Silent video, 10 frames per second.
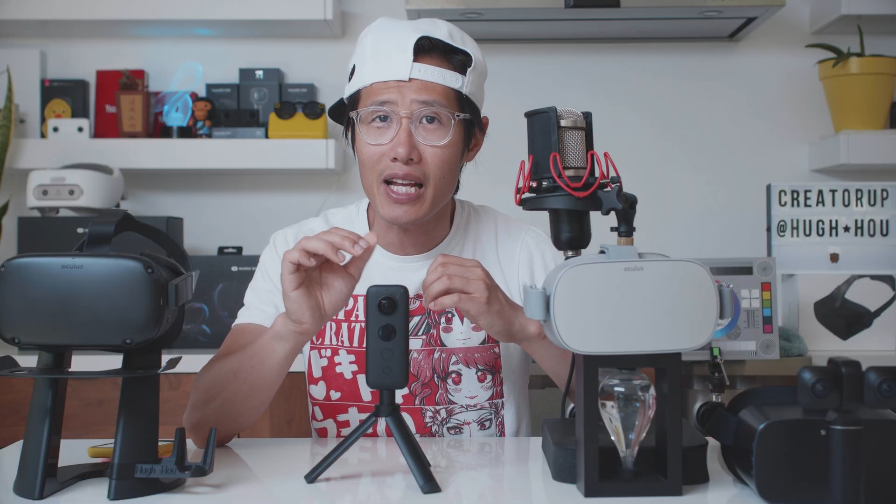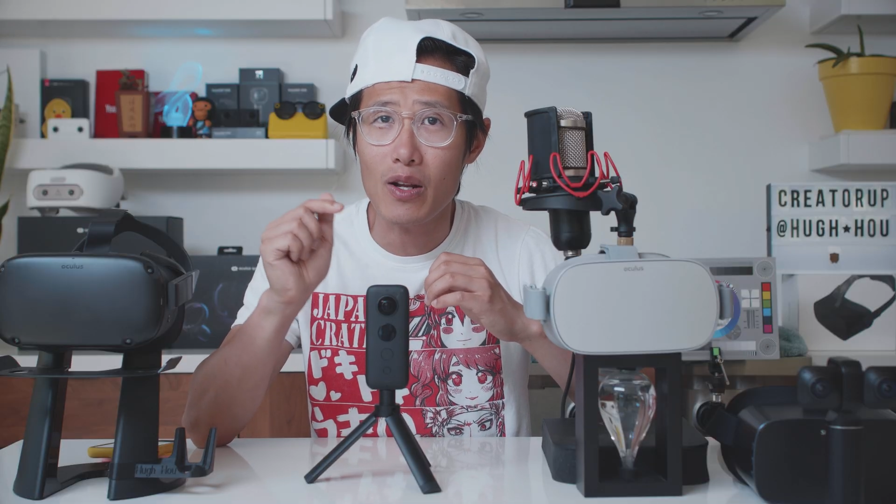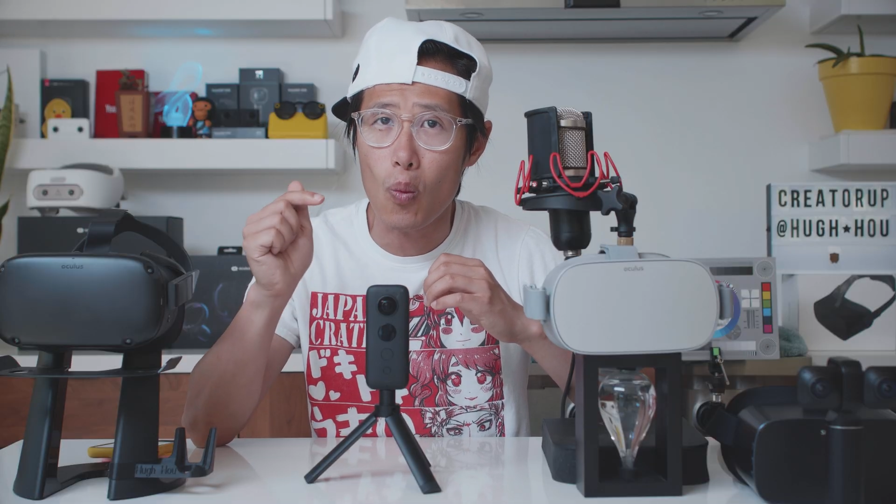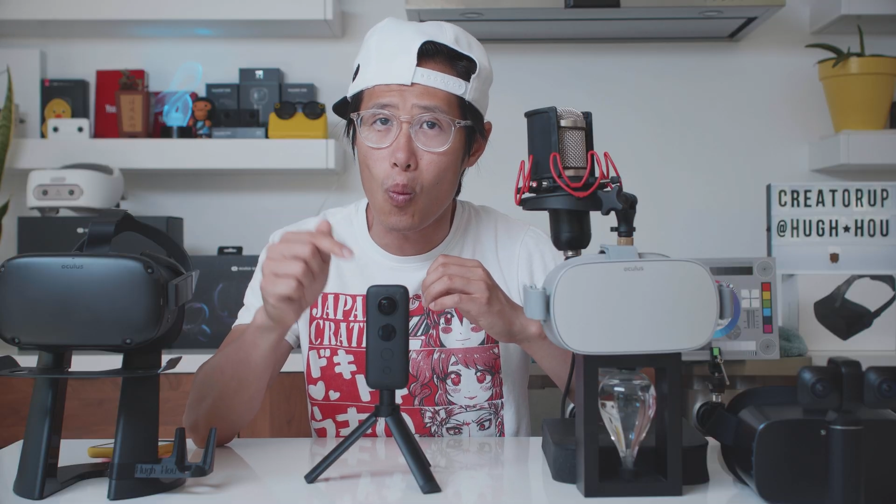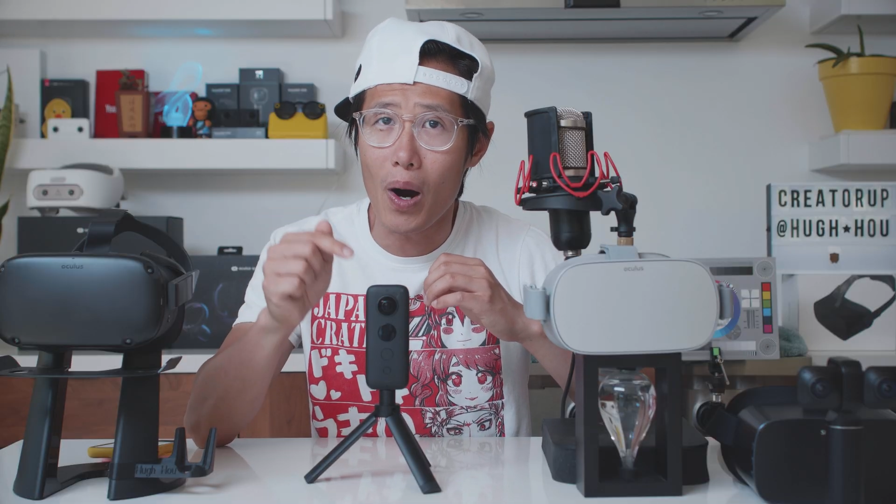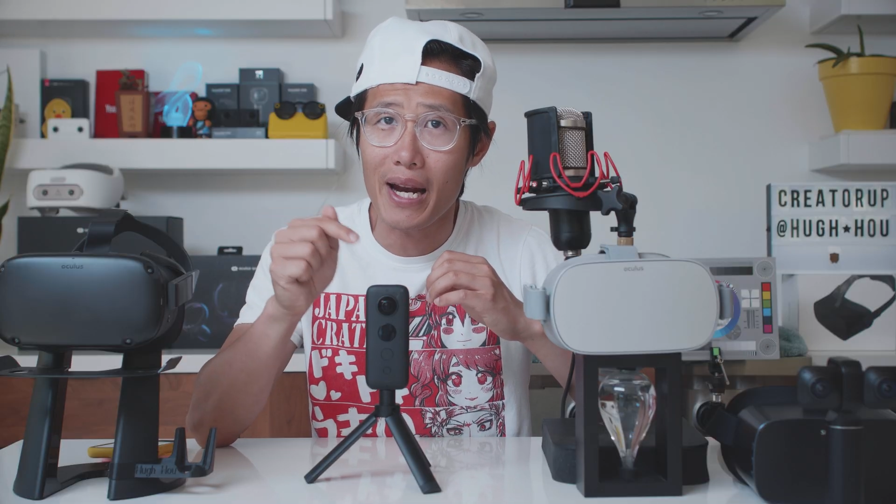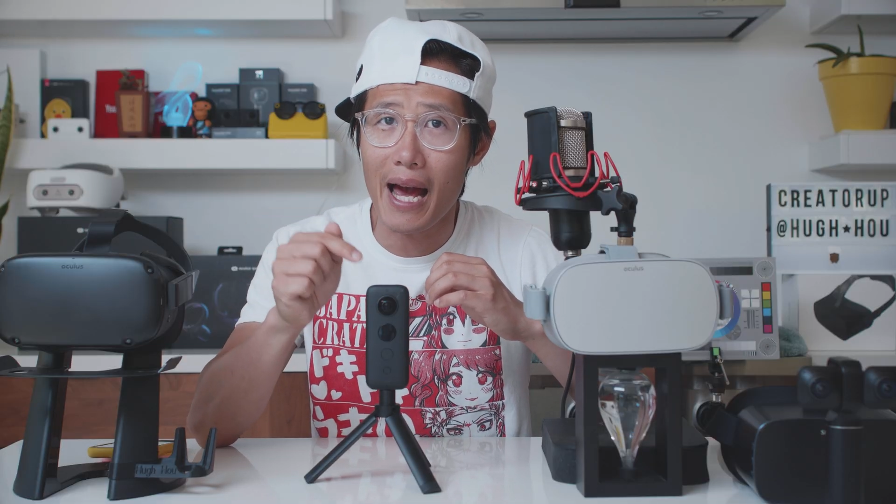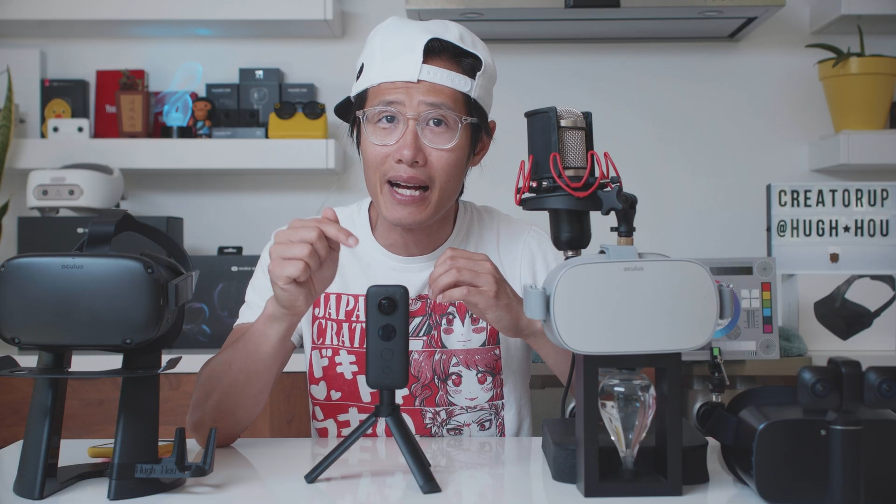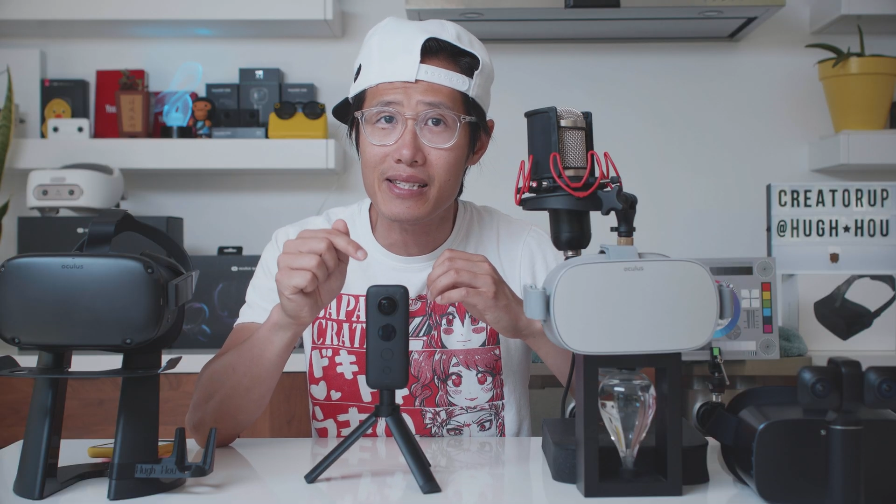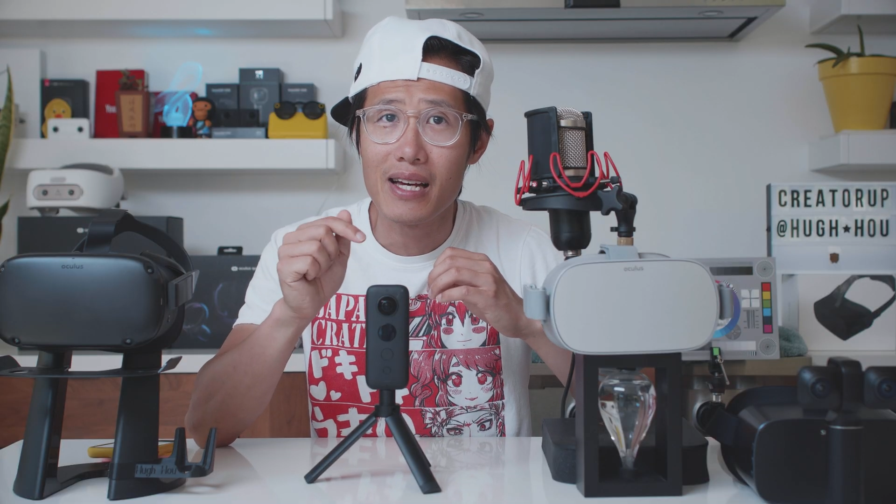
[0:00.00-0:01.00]
in
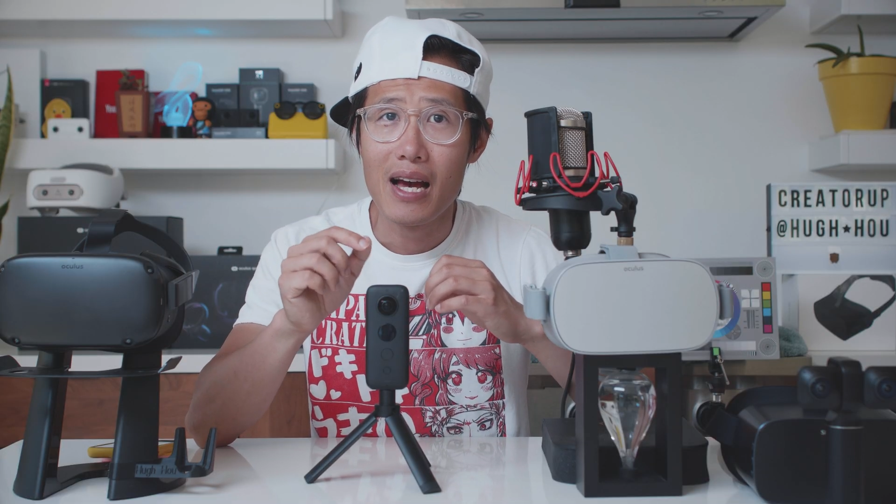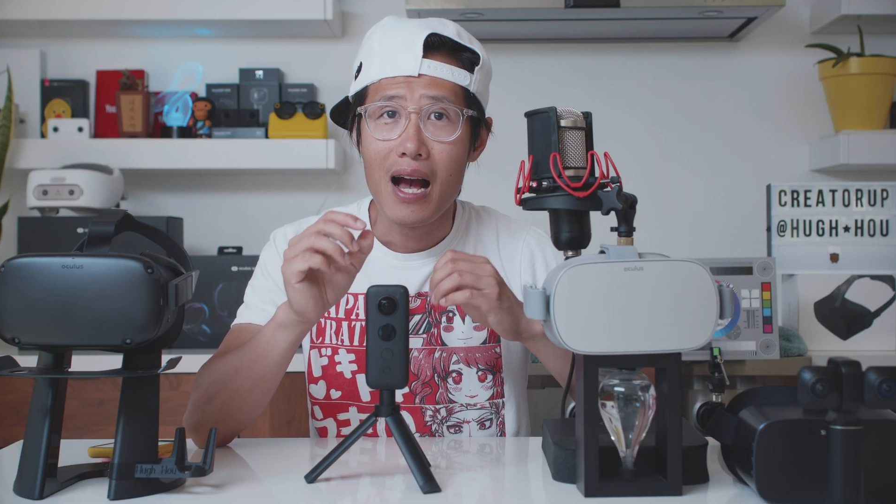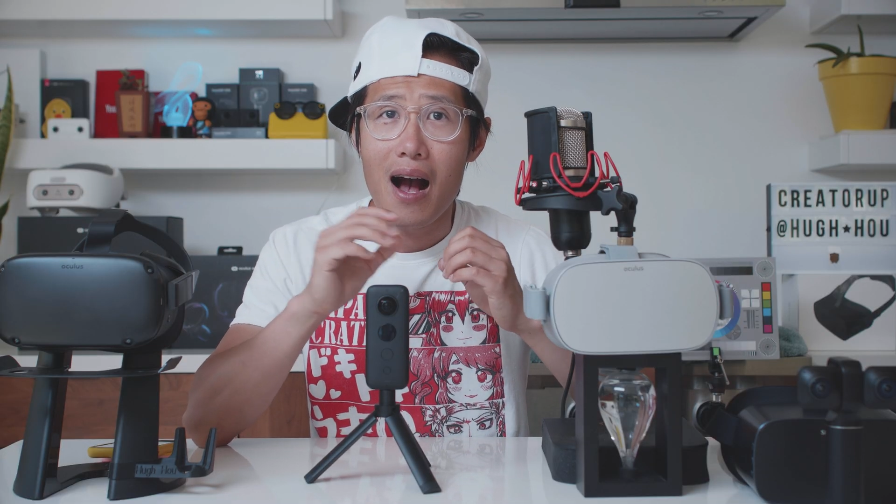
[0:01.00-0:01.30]
1x